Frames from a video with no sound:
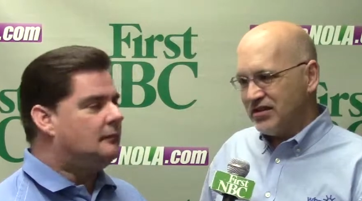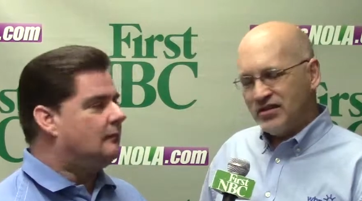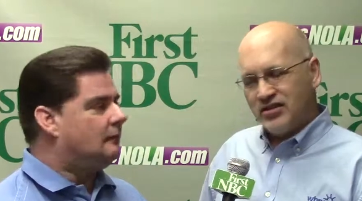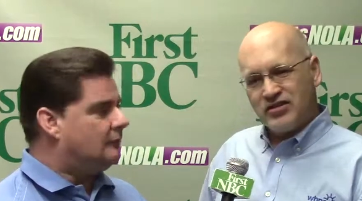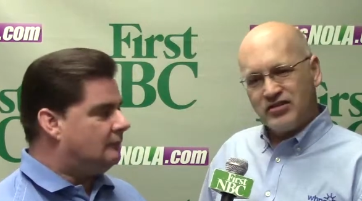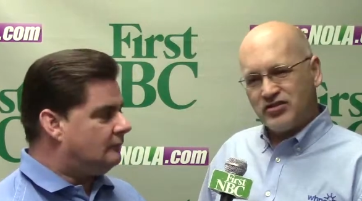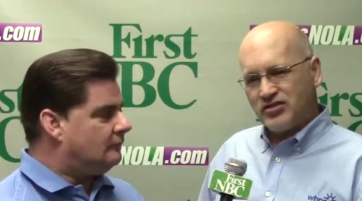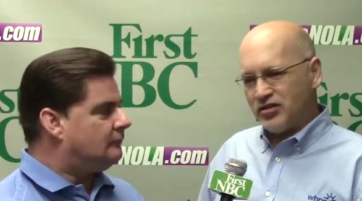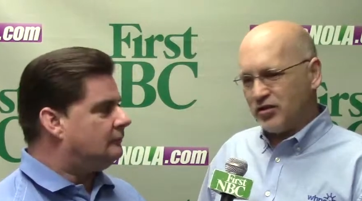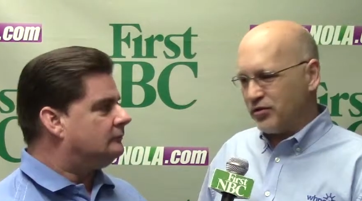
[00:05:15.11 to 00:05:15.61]

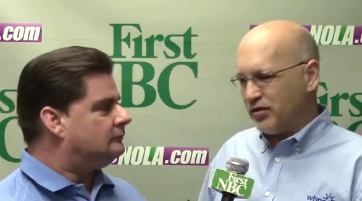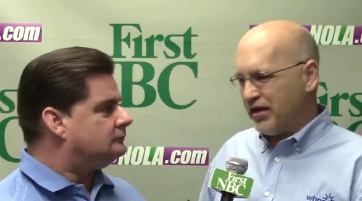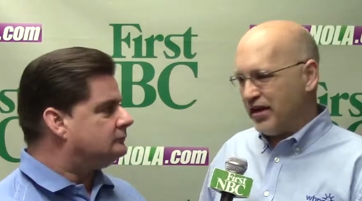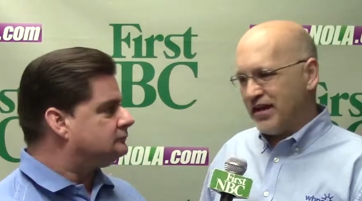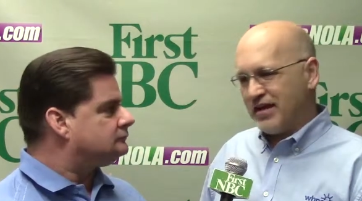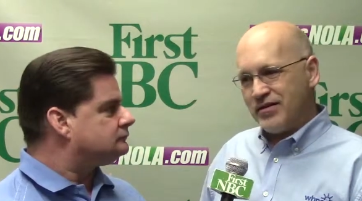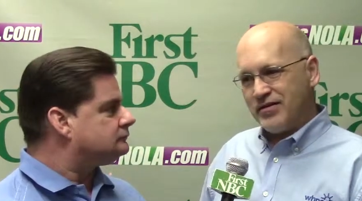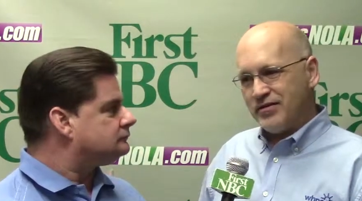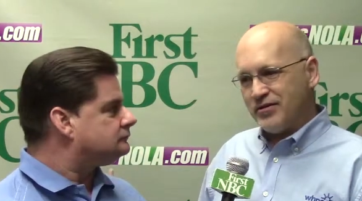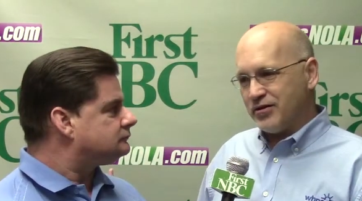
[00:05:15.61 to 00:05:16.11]
Speaker 1: So
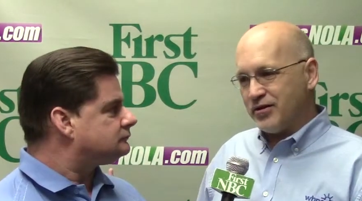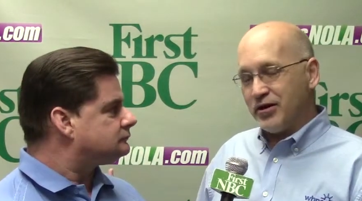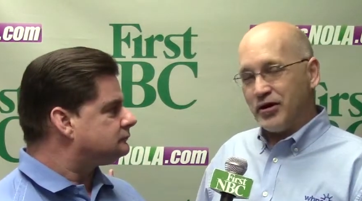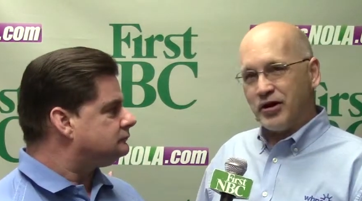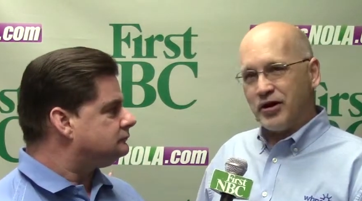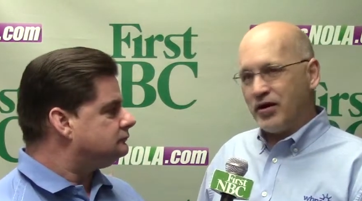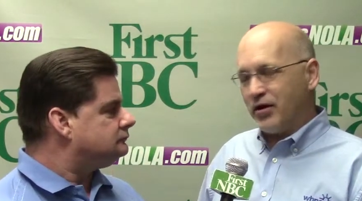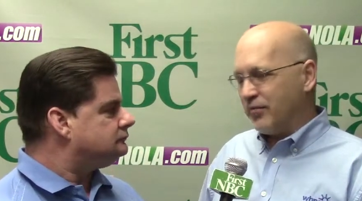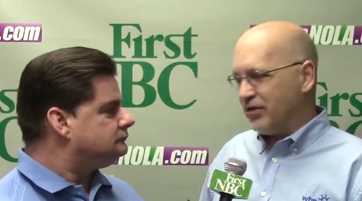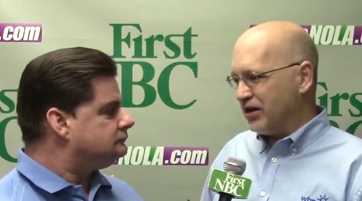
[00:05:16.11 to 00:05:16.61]
they are, are,
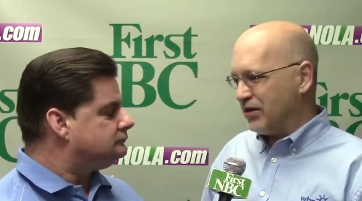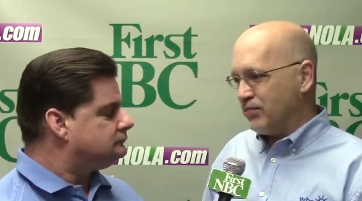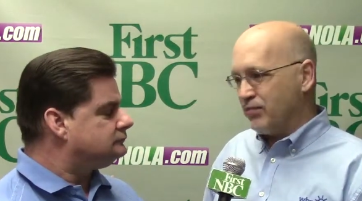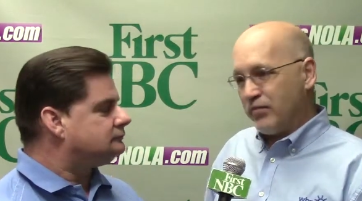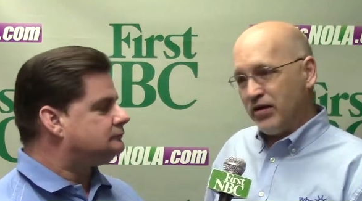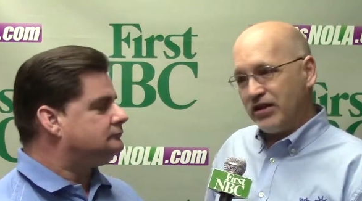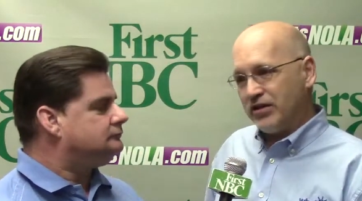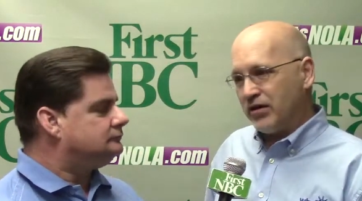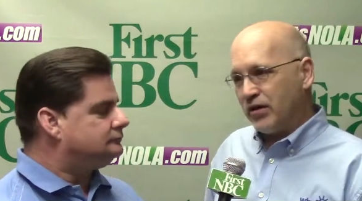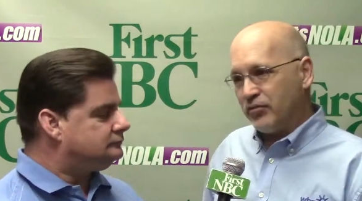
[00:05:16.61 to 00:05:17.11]
coming in
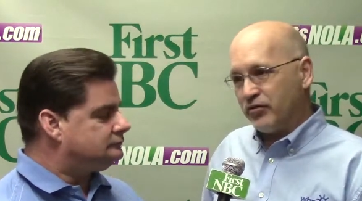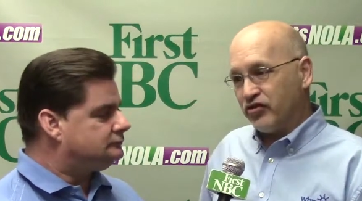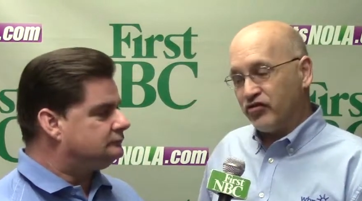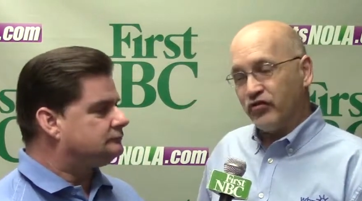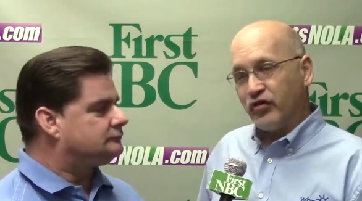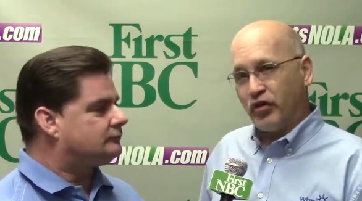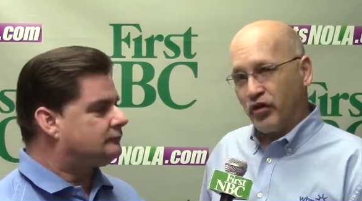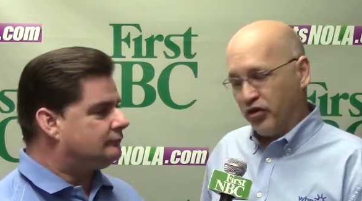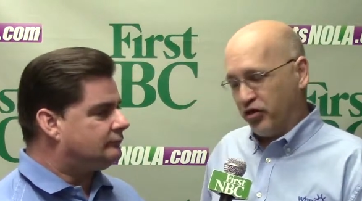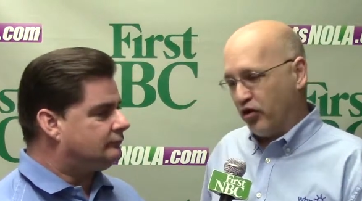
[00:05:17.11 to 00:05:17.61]
big numbers for
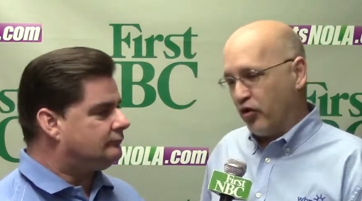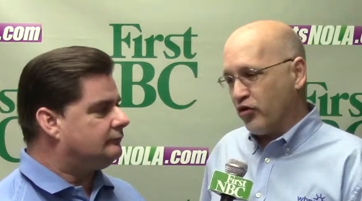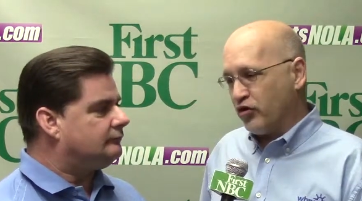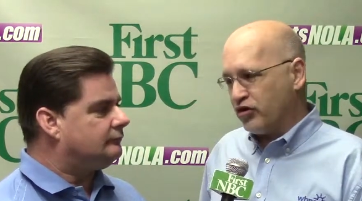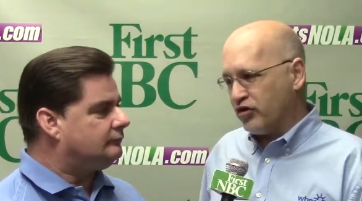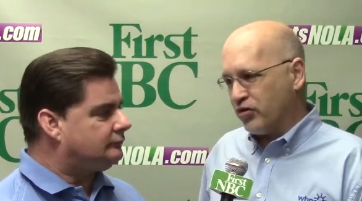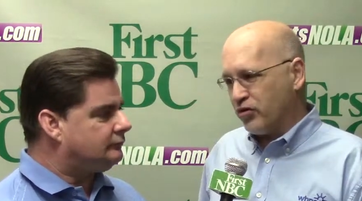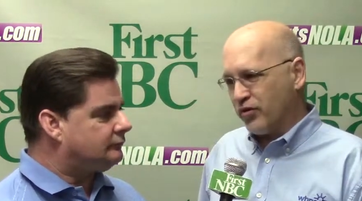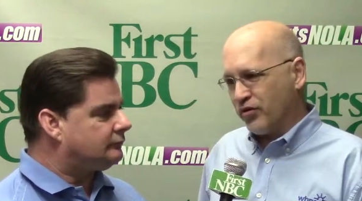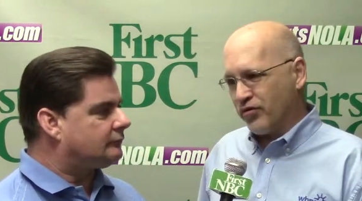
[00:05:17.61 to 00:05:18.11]
the third
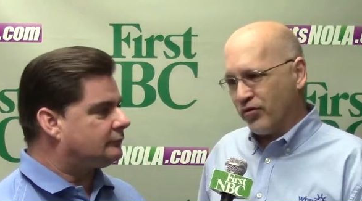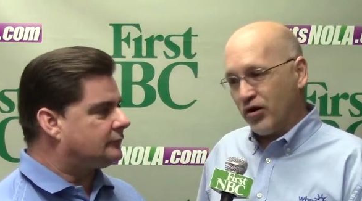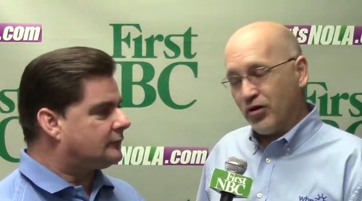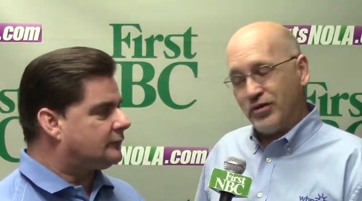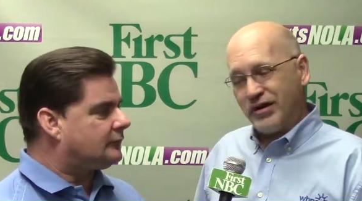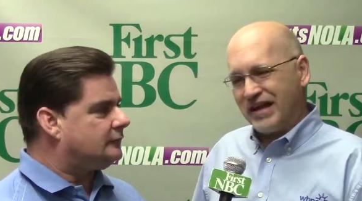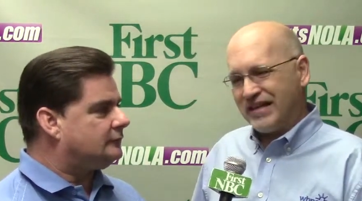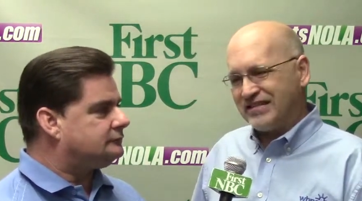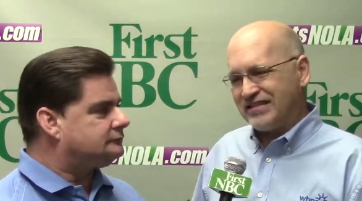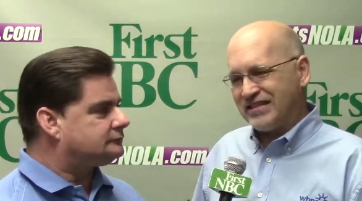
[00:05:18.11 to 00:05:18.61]
year in a row, and
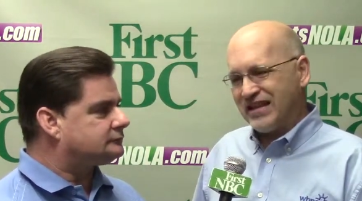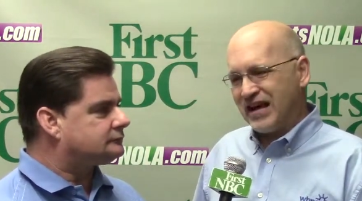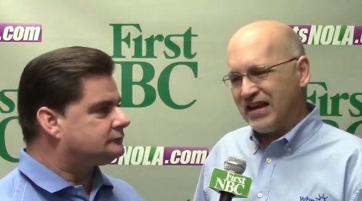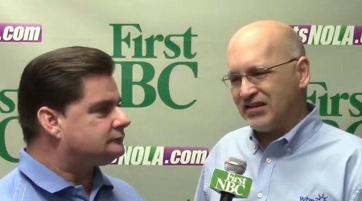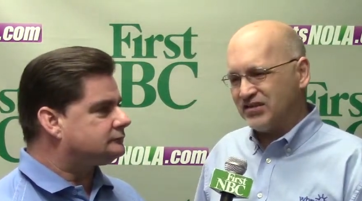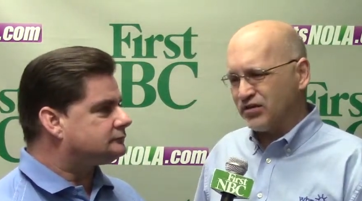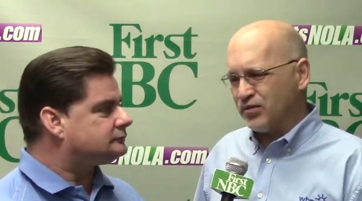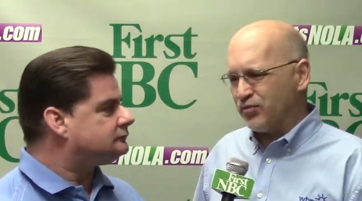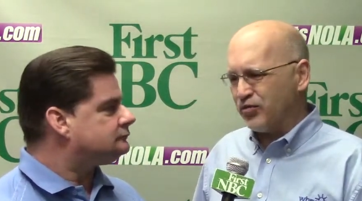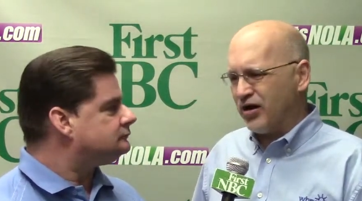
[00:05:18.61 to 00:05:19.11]
that's not a
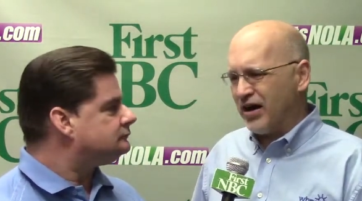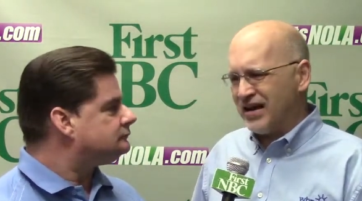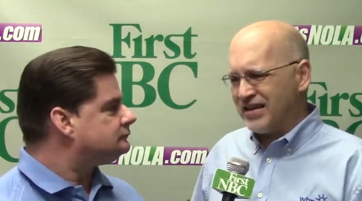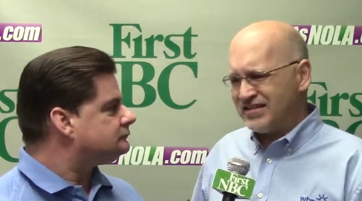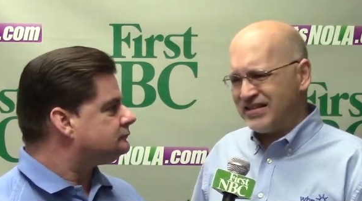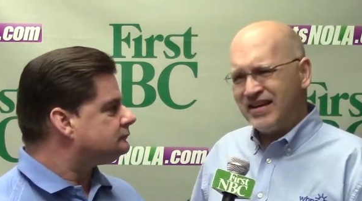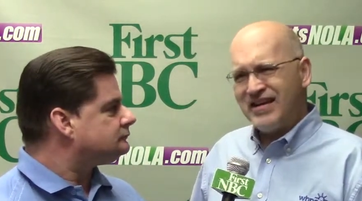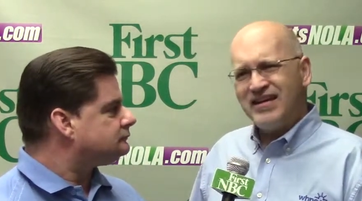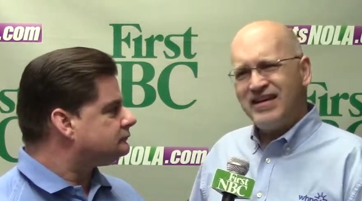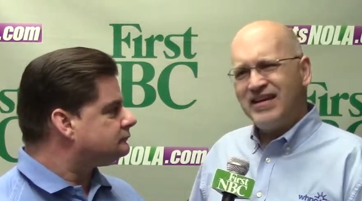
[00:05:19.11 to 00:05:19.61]
surprise.